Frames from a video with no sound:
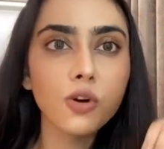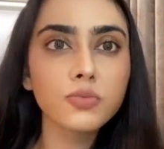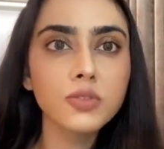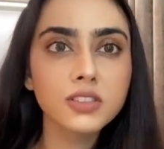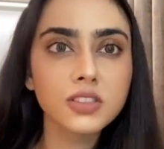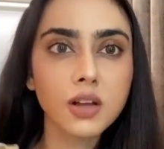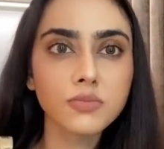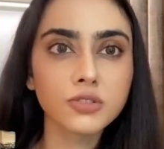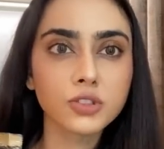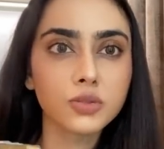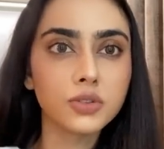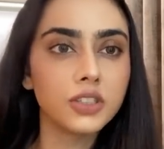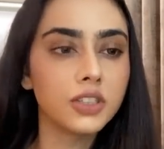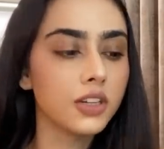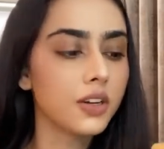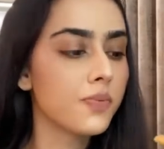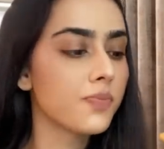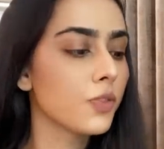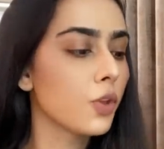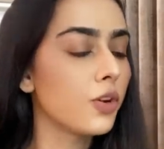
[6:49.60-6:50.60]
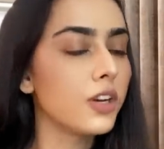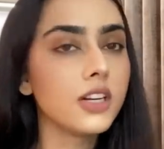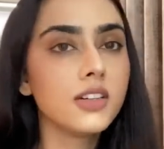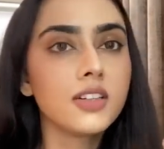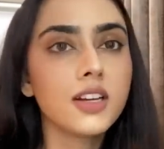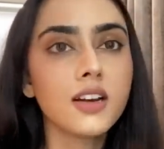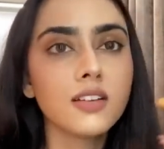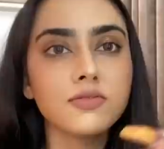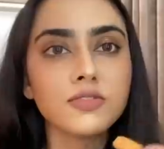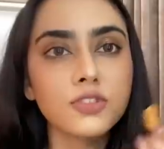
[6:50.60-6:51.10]
comes to India, or
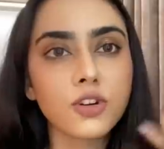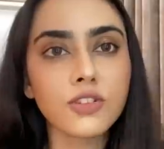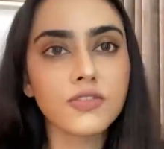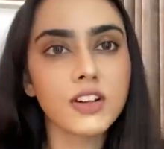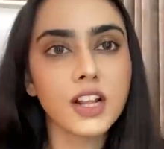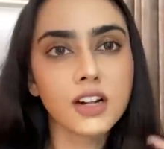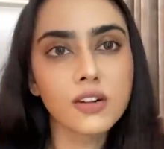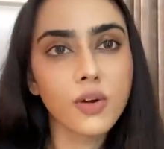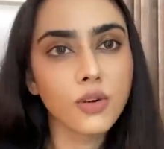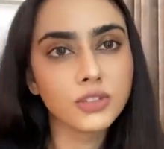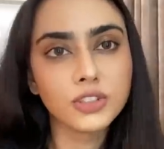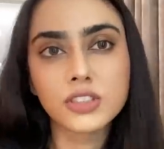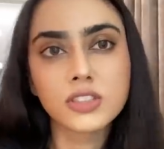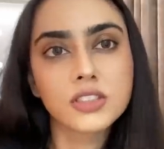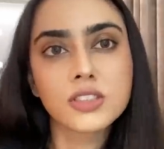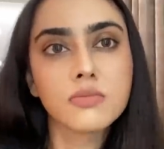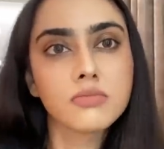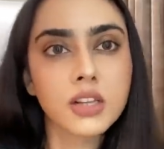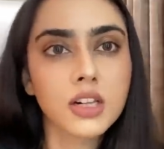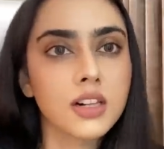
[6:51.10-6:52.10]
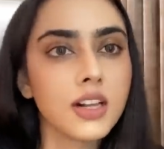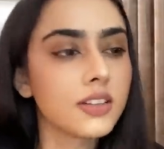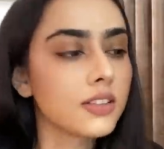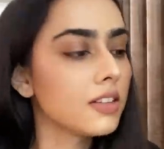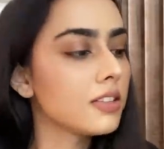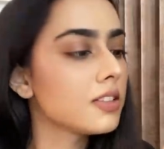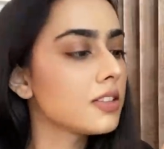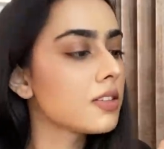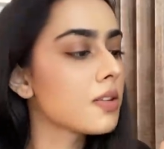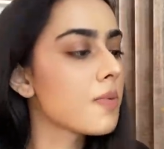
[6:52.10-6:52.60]
India sort of like launches something like
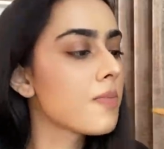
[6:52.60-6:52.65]
this.